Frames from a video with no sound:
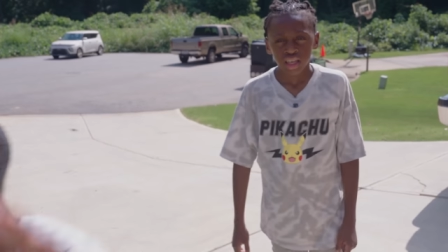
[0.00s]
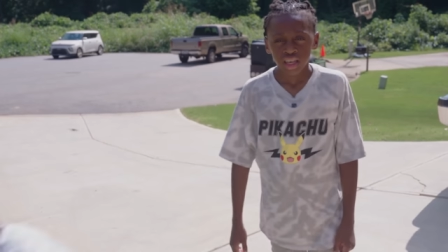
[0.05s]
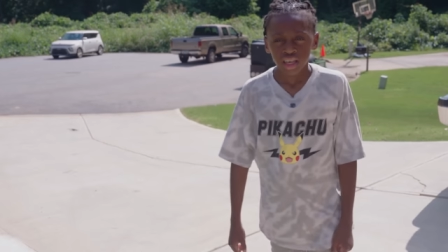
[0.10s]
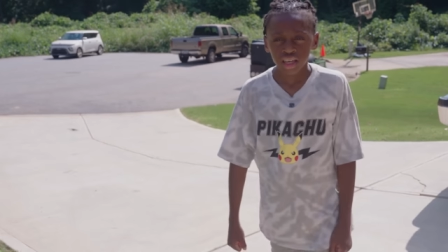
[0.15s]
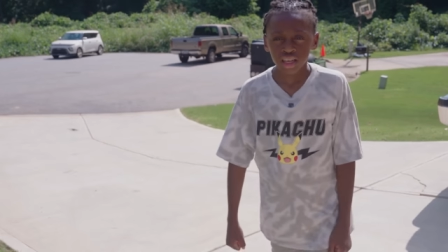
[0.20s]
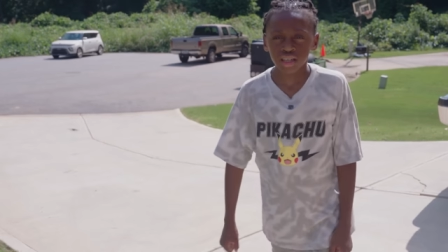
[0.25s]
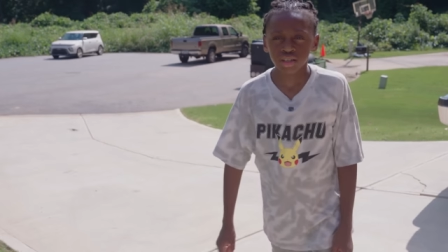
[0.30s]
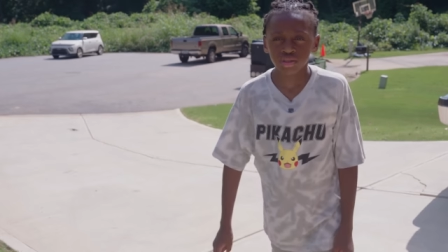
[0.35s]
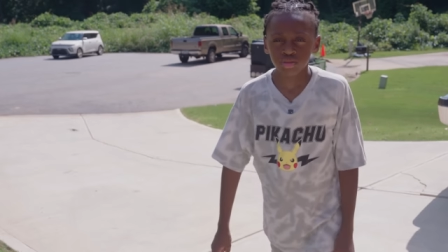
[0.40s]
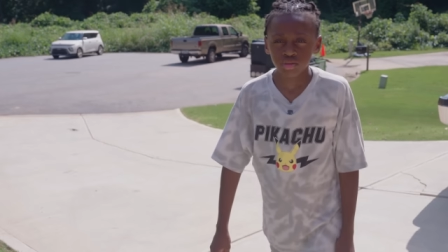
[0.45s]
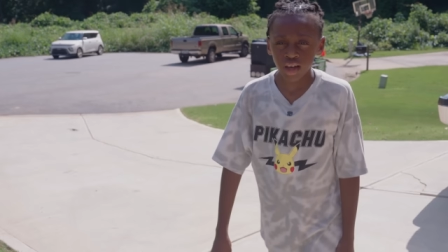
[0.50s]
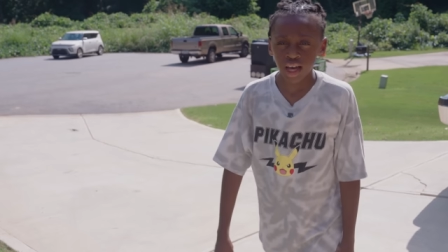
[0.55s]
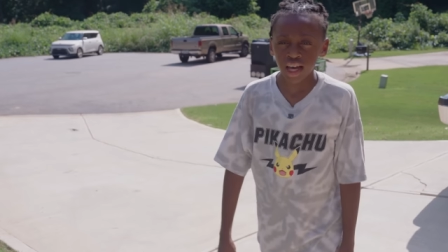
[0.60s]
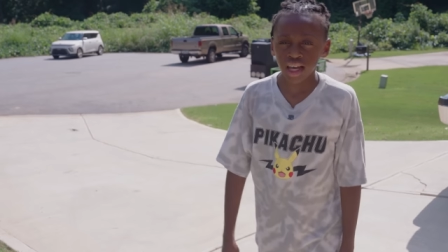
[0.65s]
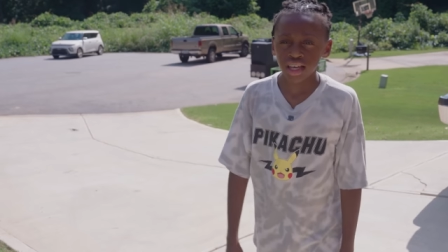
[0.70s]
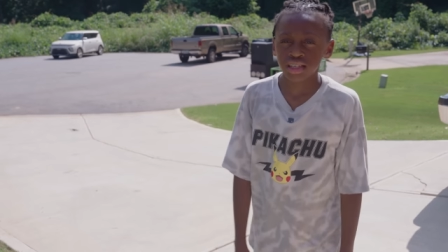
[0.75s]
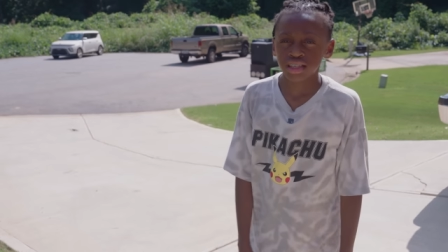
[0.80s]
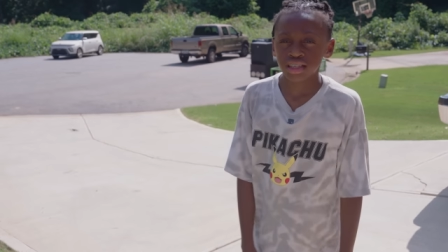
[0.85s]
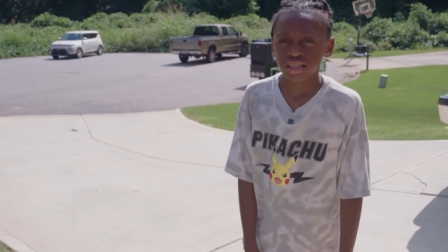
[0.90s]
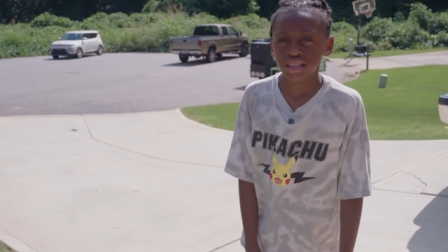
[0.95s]
He's
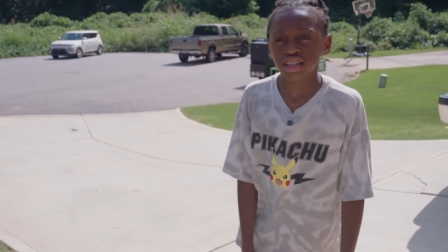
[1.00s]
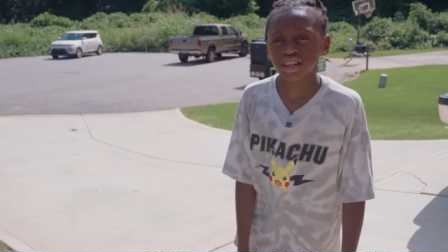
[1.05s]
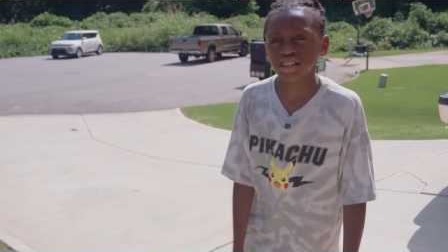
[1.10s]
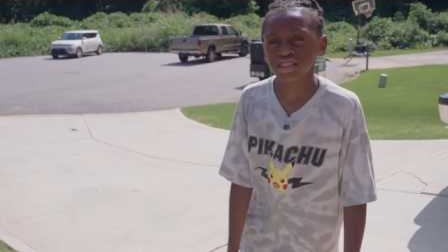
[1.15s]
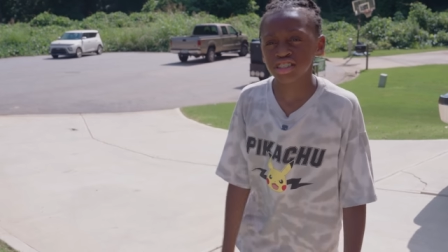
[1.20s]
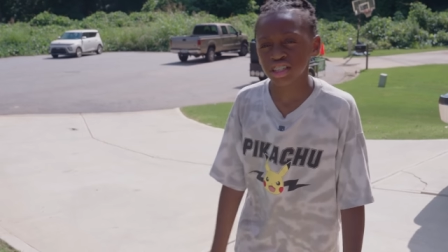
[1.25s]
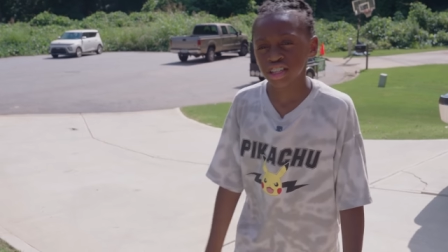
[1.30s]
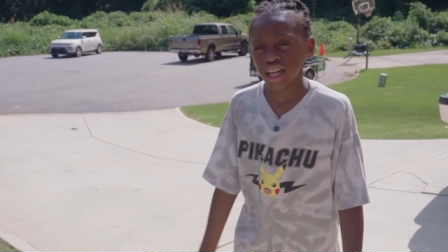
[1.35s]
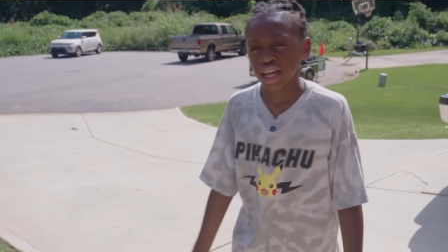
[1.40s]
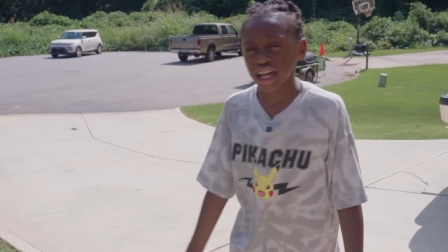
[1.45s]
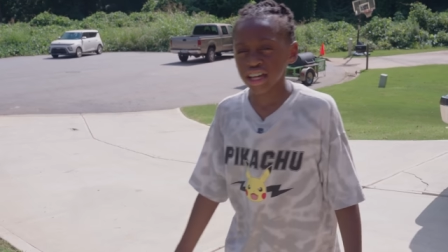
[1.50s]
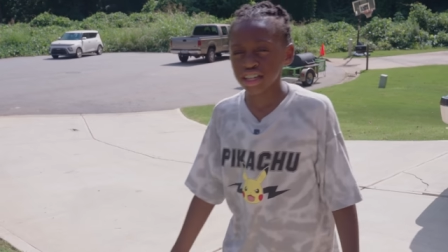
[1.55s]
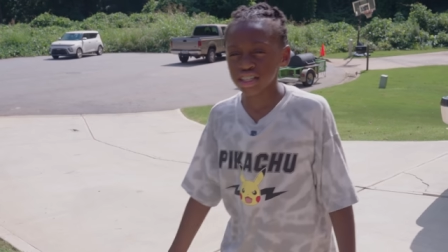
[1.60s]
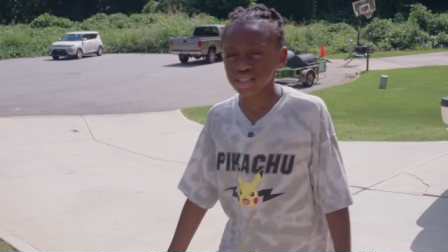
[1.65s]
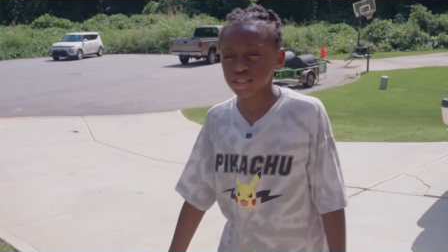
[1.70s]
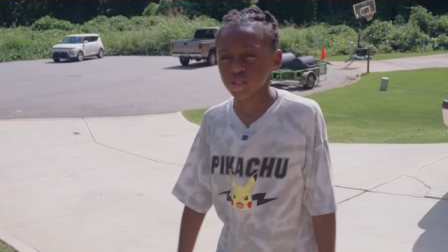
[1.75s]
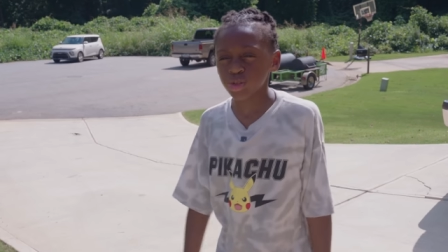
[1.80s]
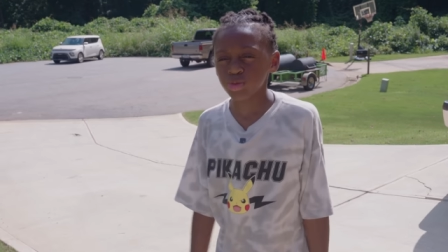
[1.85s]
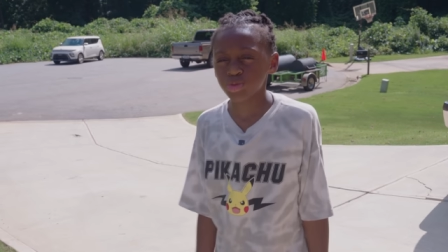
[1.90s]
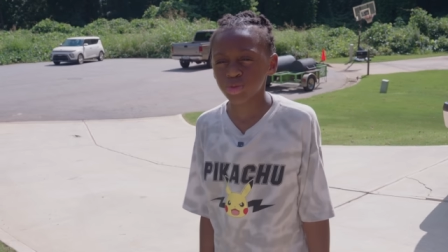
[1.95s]
right. There's an
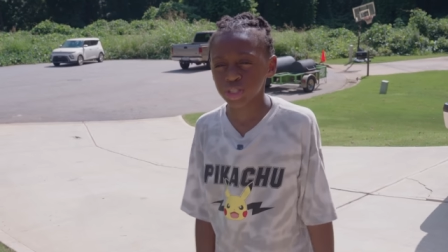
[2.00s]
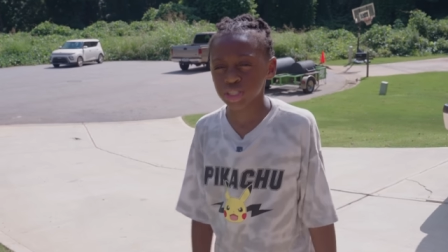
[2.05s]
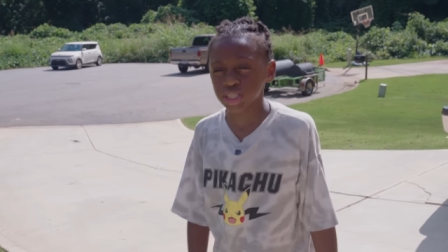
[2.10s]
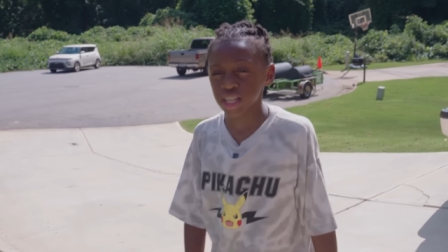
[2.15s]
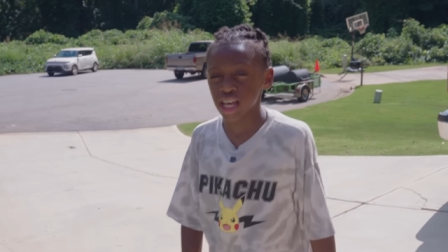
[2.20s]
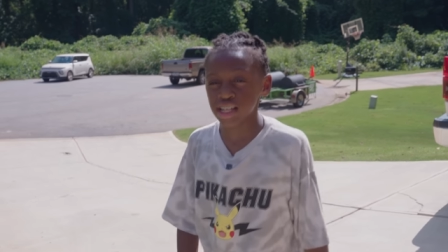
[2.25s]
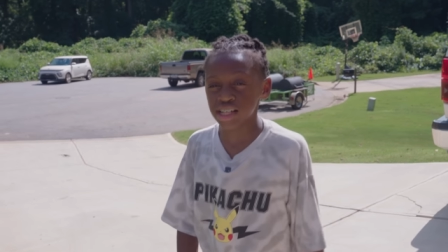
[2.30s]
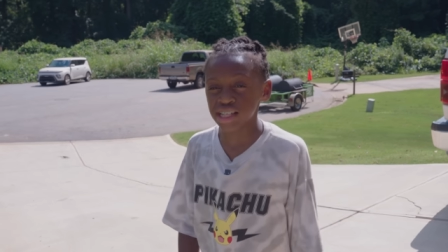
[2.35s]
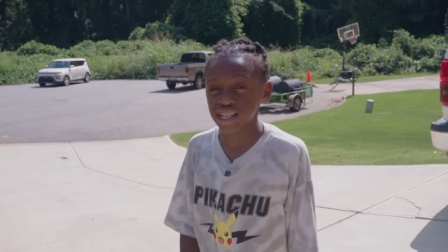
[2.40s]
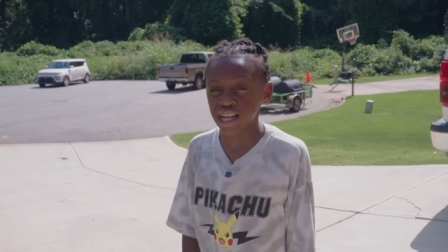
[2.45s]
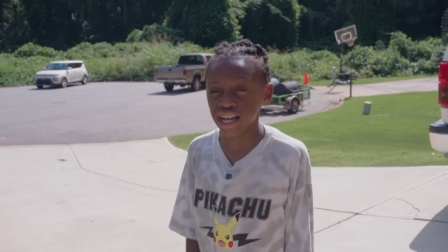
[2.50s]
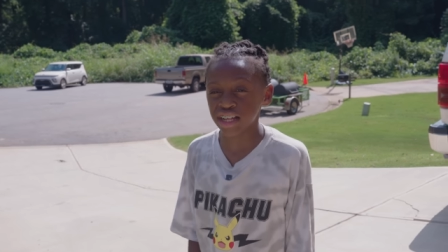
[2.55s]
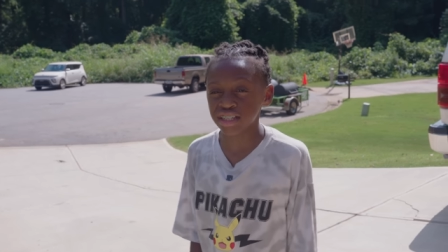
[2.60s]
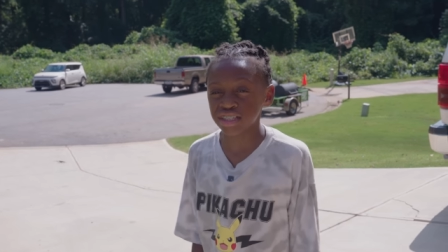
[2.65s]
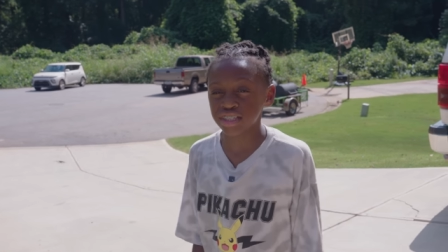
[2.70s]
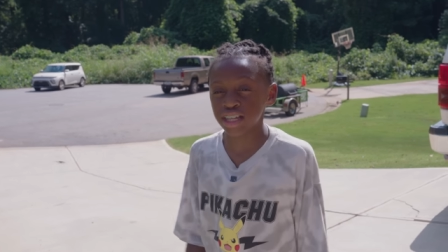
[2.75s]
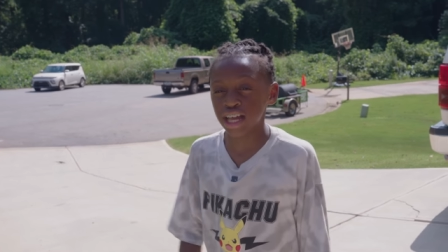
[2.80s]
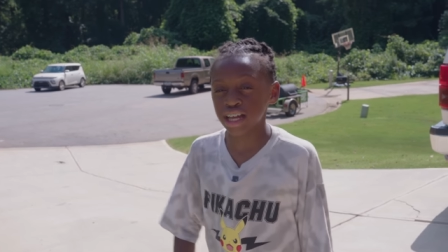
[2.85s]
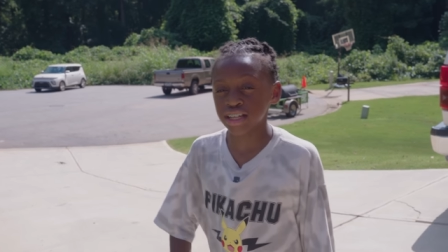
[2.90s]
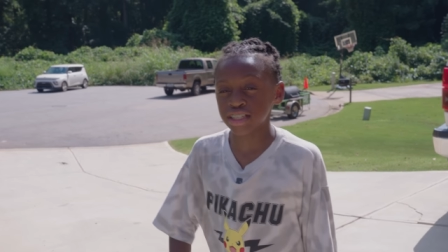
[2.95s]
eighty-two percent
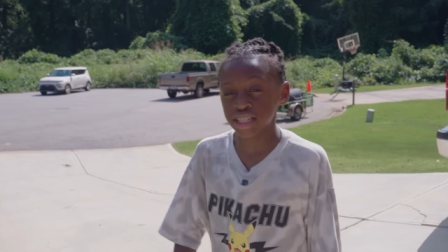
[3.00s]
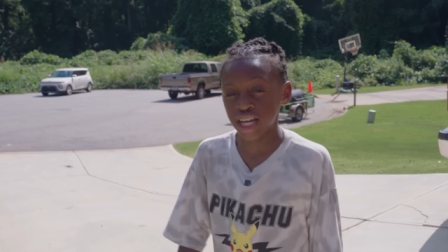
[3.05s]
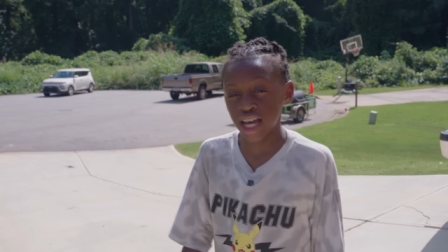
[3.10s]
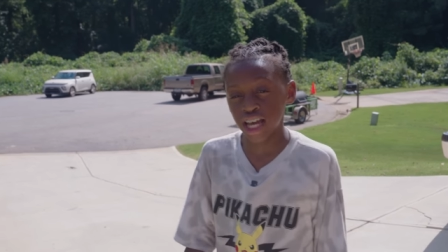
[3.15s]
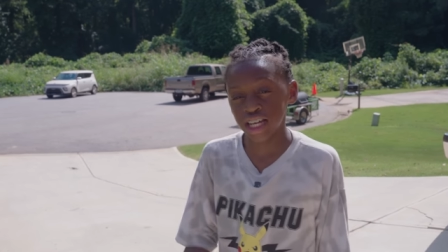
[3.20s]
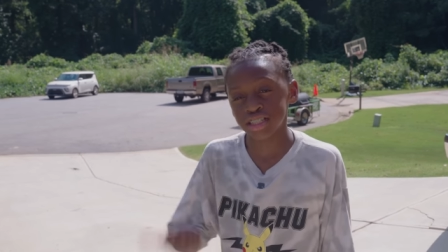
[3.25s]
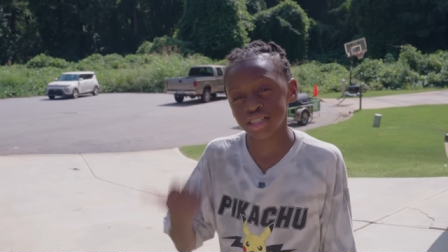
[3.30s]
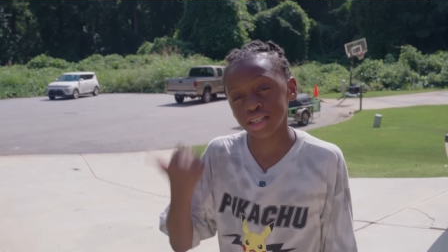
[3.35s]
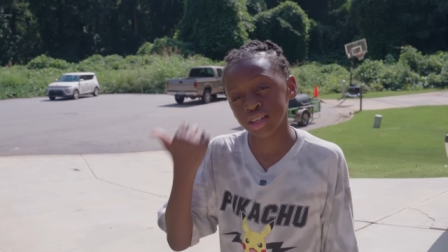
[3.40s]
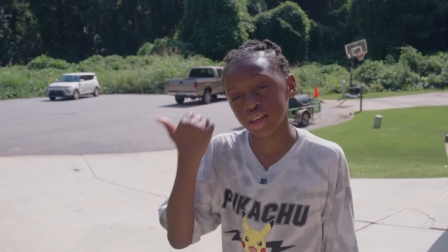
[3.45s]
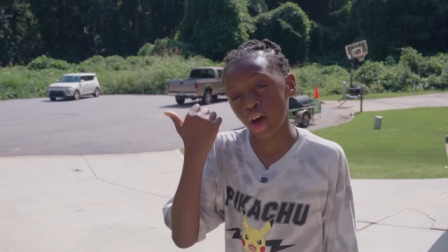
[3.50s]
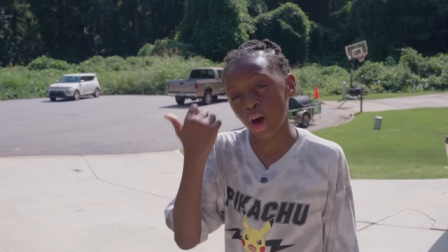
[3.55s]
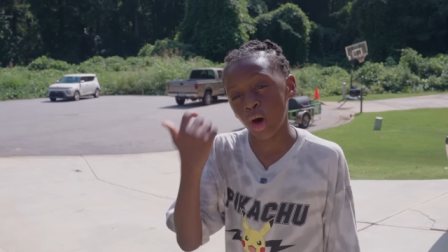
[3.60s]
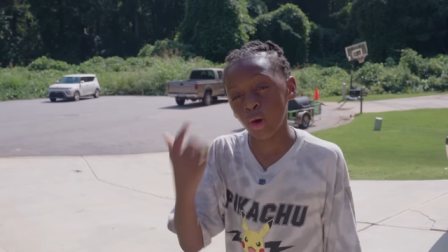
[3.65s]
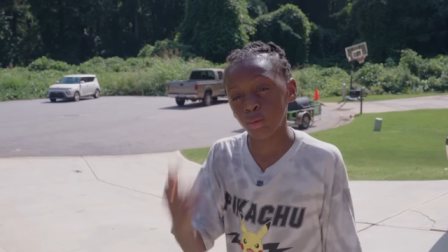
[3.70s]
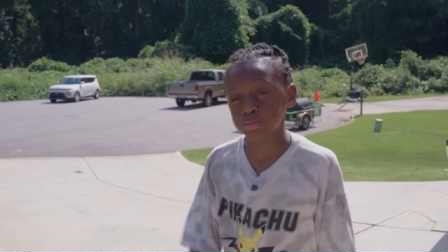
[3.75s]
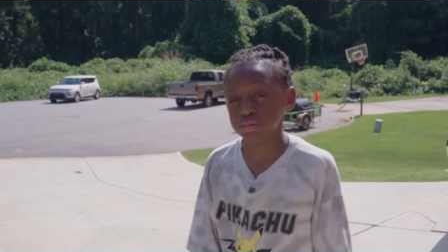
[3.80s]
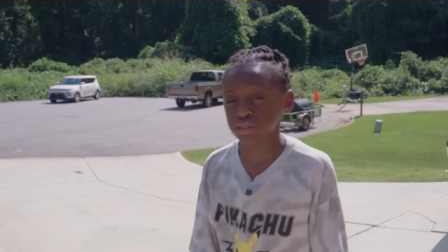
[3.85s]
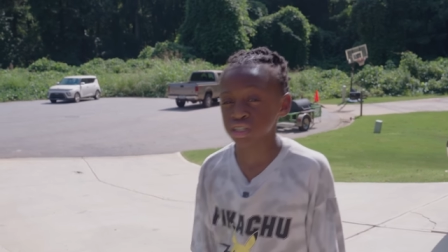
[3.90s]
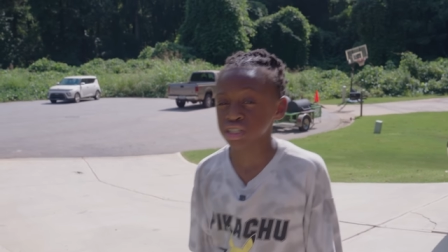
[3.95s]
chance that Ty's the
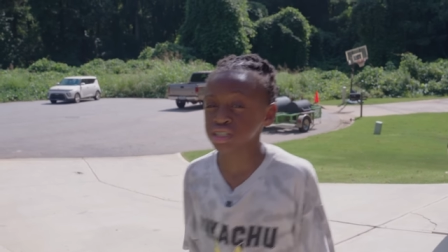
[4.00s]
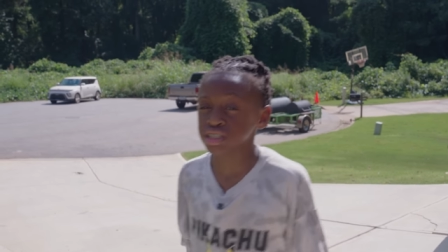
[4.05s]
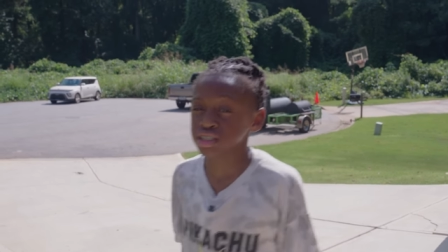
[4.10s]
culprit.